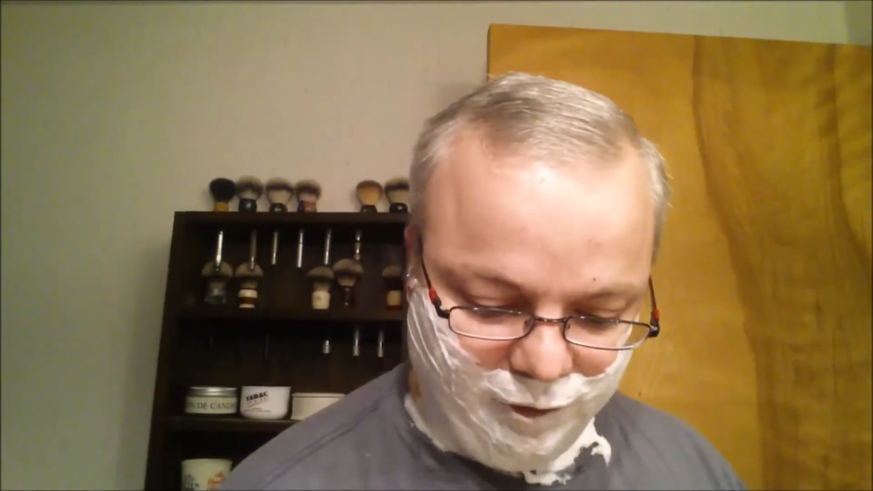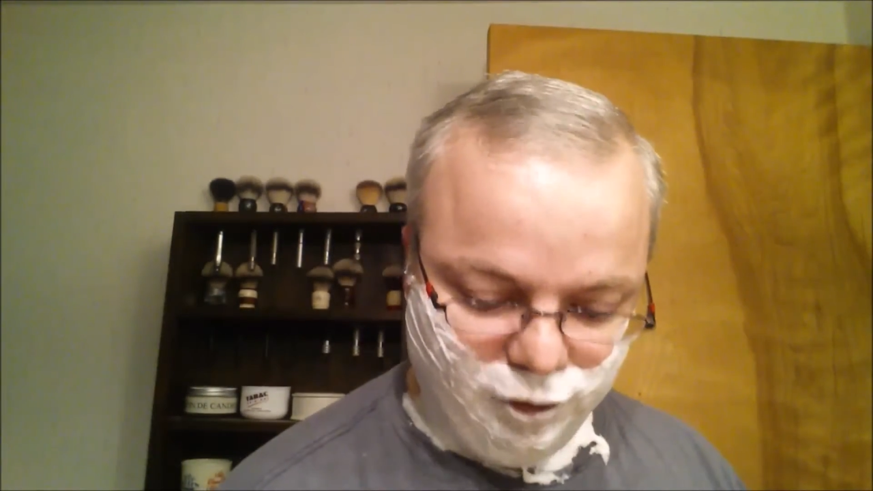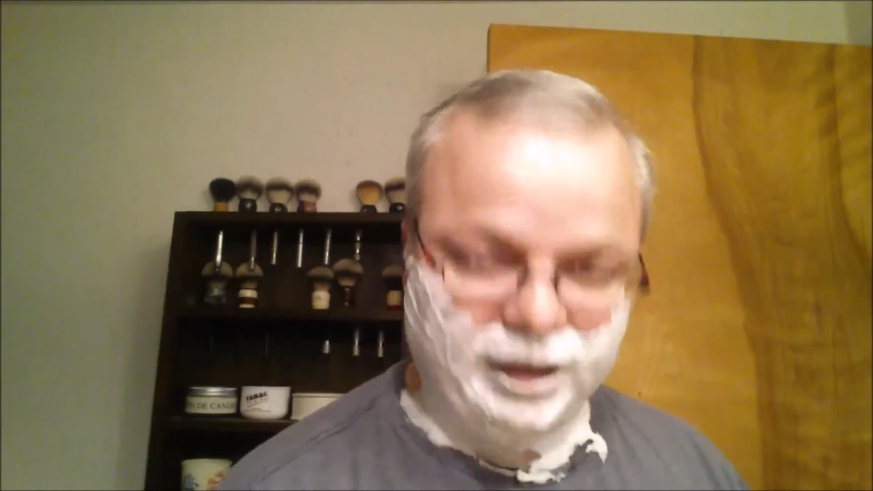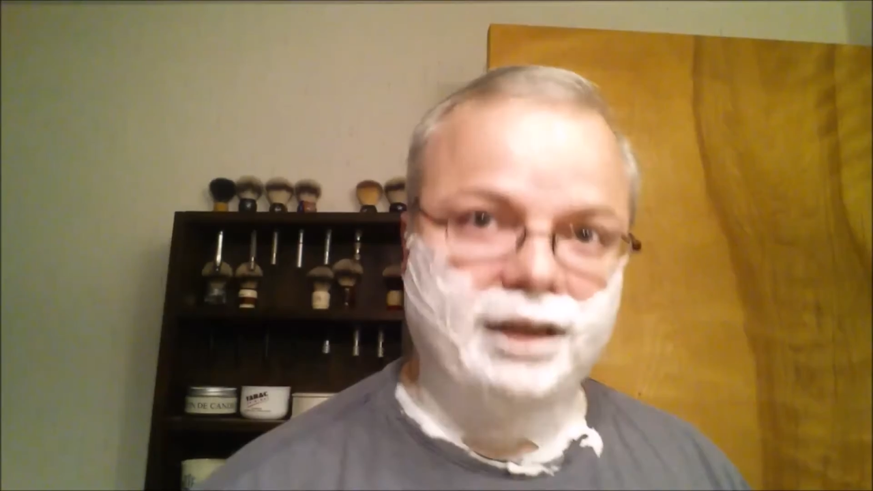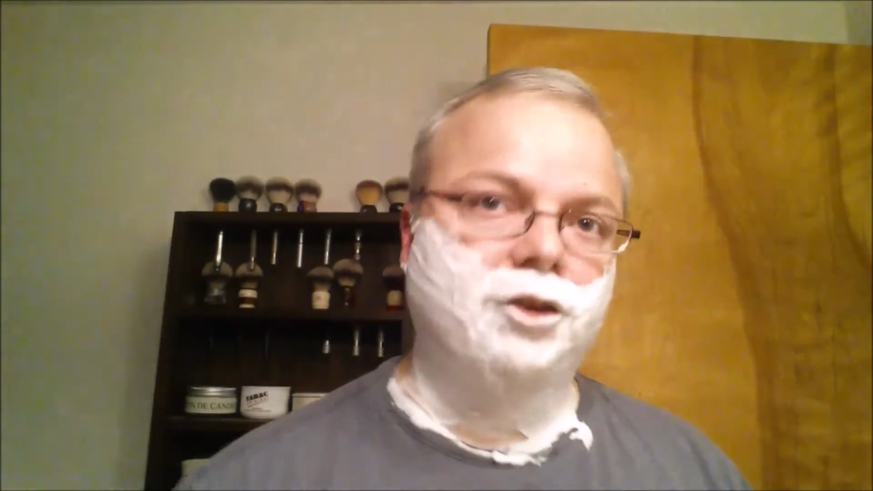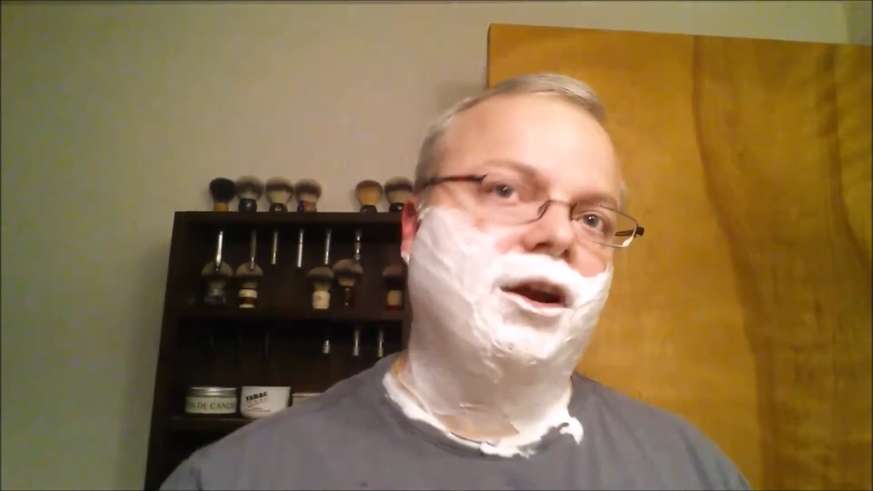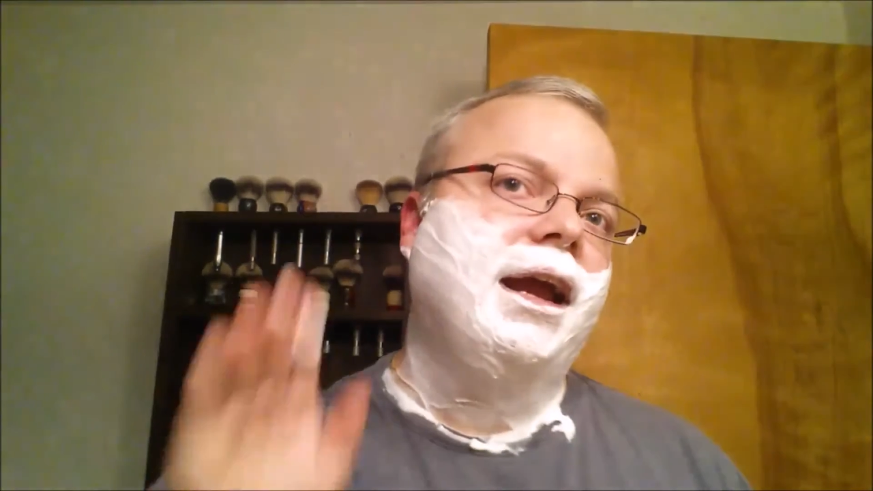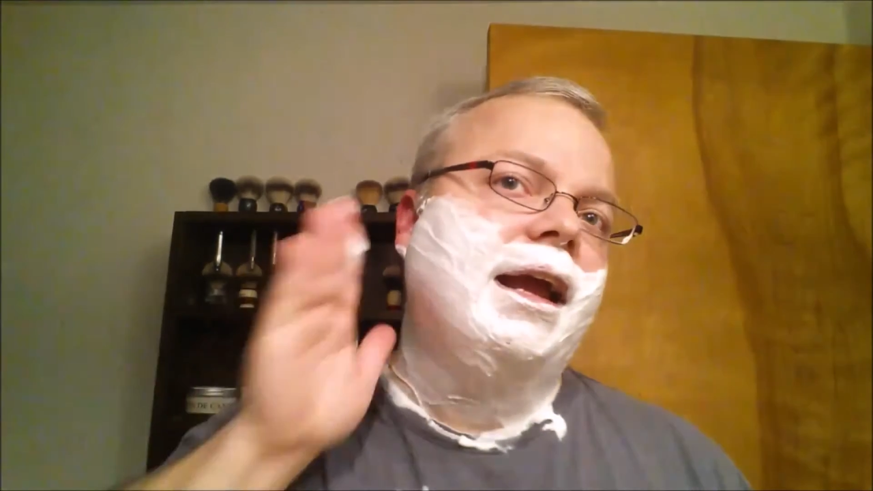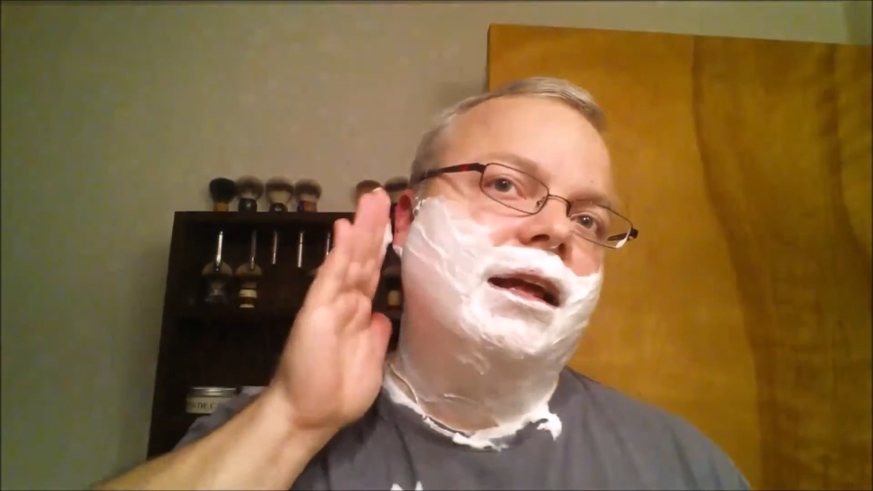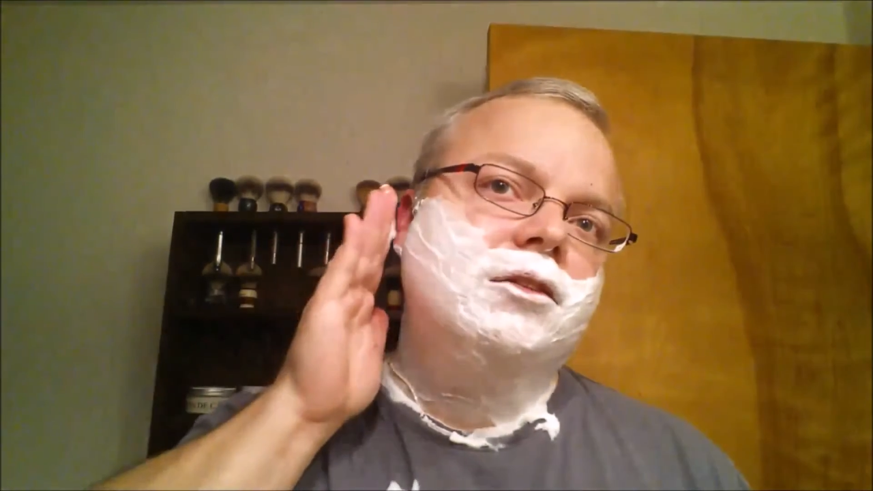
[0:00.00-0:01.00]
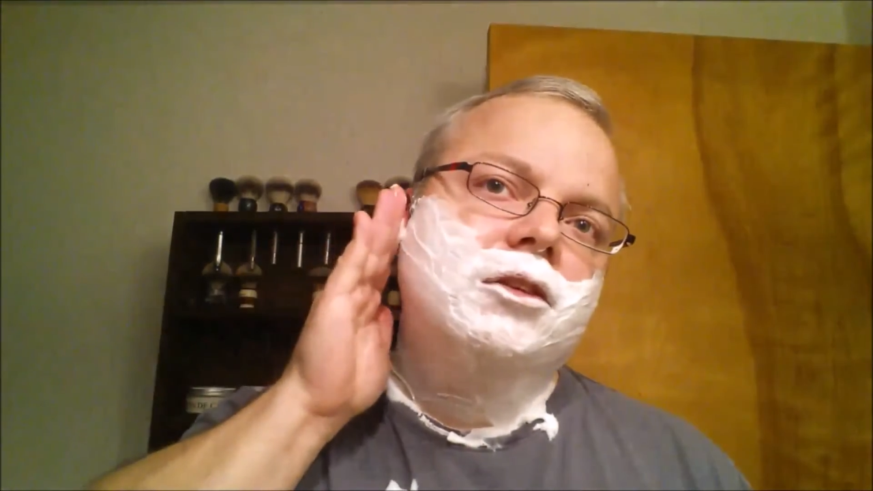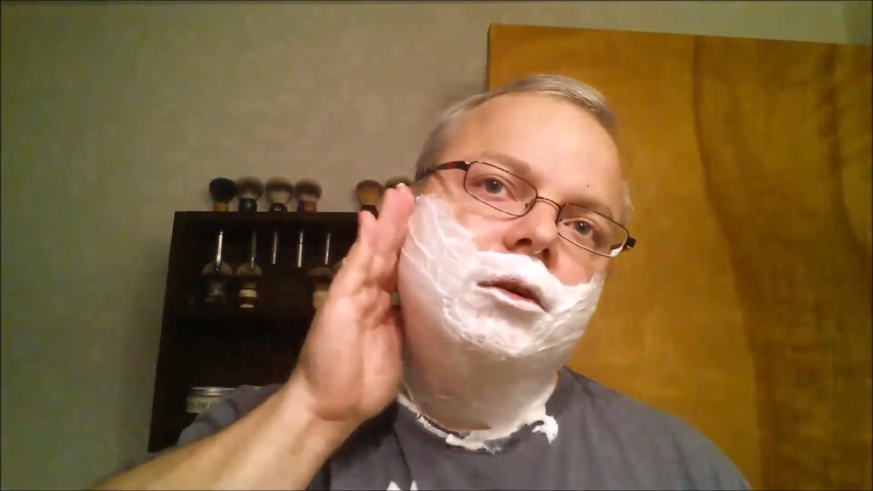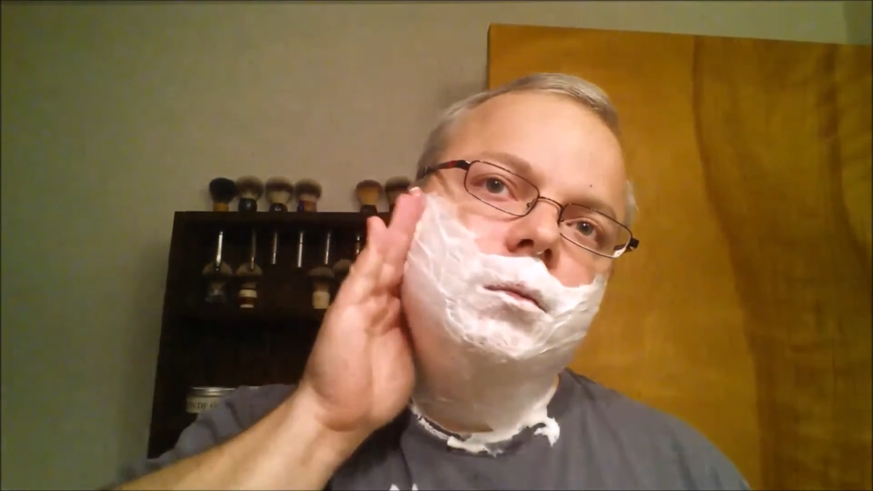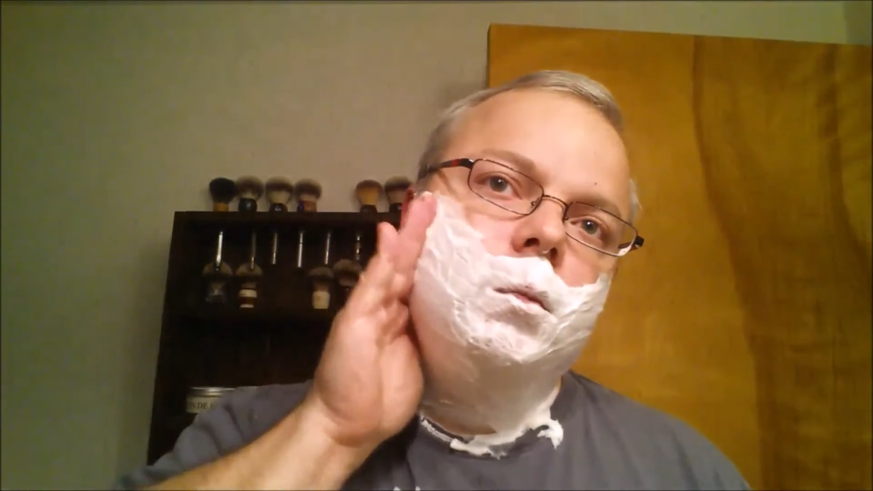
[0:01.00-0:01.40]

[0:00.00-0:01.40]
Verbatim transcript: you take your hands